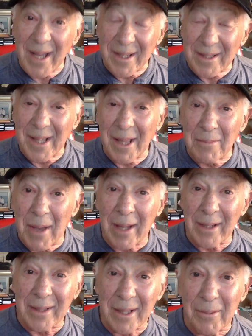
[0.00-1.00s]
I can tell them how
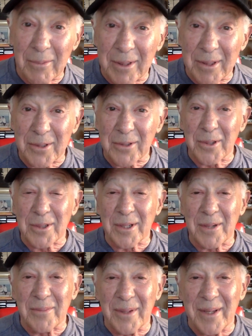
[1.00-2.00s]
to deal with the insurance
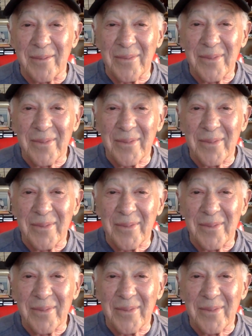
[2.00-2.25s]
company.